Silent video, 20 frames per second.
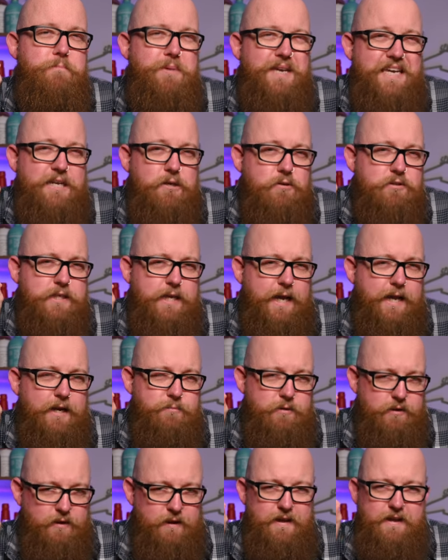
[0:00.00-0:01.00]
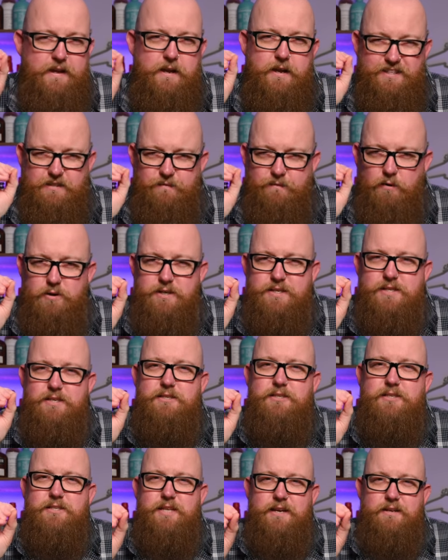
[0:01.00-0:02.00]
peanutty element? It's a very
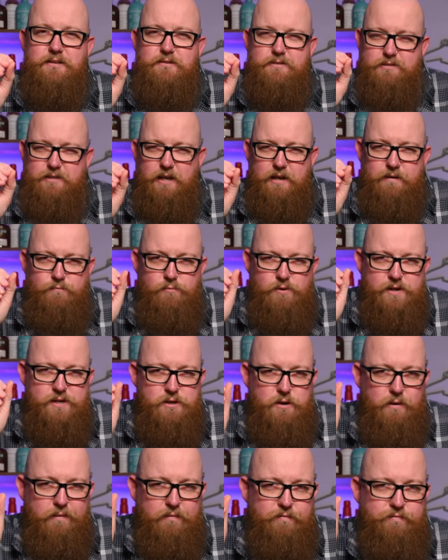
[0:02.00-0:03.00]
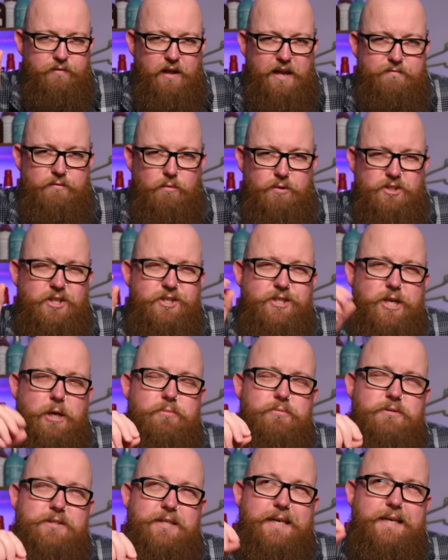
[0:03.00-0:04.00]
distinct savory nut flavor, which I
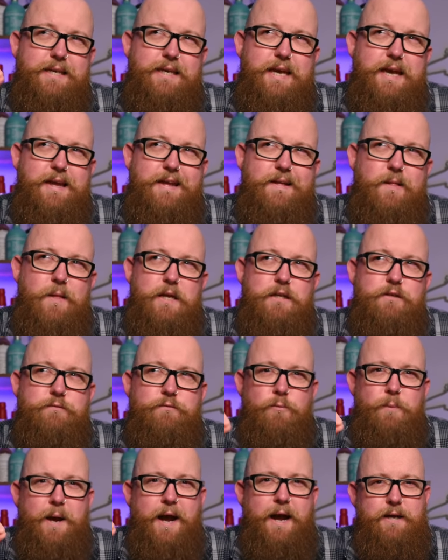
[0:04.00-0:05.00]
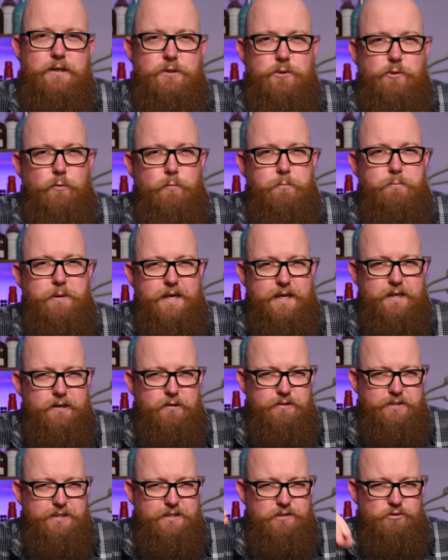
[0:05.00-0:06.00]
don't think is from actual
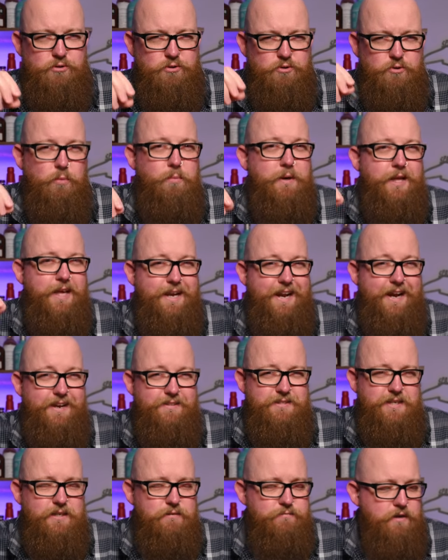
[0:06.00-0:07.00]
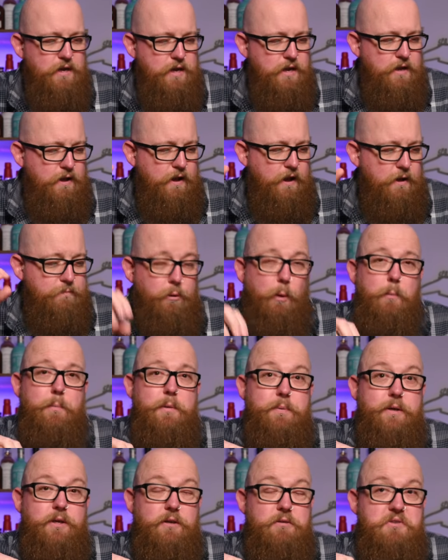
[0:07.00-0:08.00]
peanuts. It's just normally an additive, probably
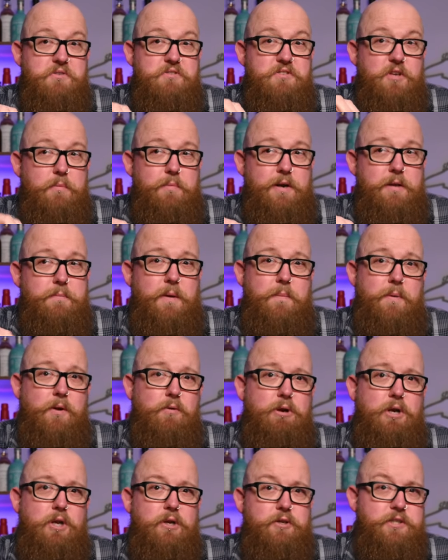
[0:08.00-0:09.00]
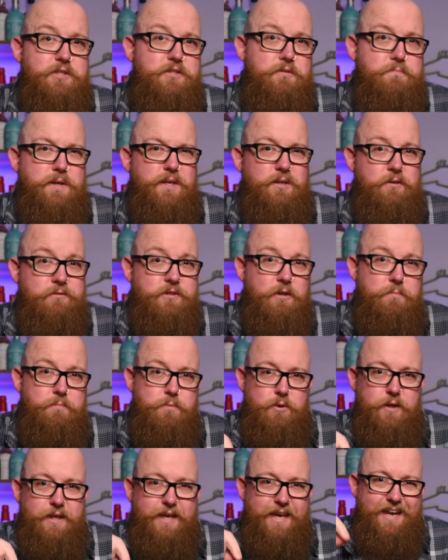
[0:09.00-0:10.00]
because so many people are allergic to peanuts, so
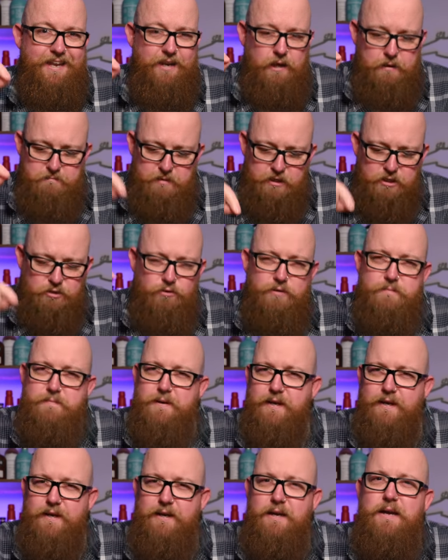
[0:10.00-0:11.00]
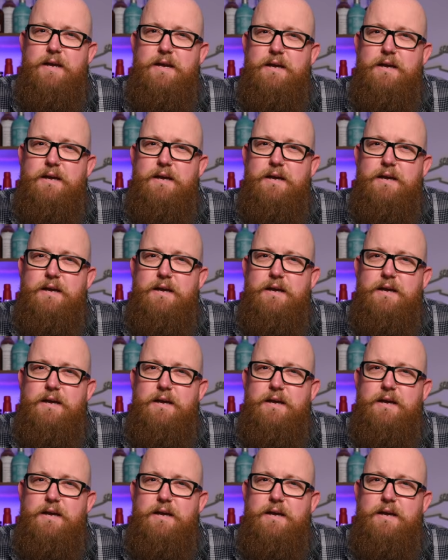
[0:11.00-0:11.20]
putting it in a mystery beer,